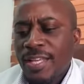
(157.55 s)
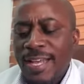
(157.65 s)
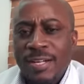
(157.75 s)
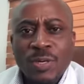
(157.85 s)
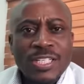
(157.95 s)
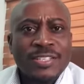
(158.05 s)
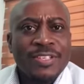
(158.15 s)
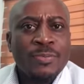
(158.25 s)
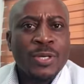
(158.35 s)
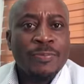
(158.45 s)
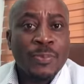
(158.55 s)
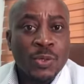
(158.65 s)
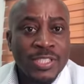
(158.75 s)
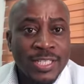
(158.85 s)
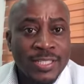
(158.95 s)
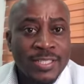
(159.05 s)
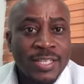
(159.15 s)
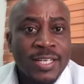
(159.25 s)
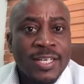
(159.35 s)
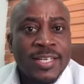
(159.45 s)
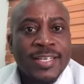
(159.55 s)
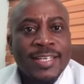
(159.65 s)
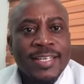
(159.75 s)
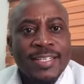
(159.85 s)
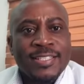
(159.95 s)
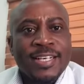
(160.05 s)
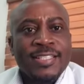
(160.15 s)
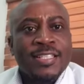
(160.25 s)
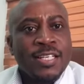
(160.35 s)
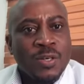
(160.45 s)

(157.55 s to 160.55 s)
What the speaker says: And what is even more important is that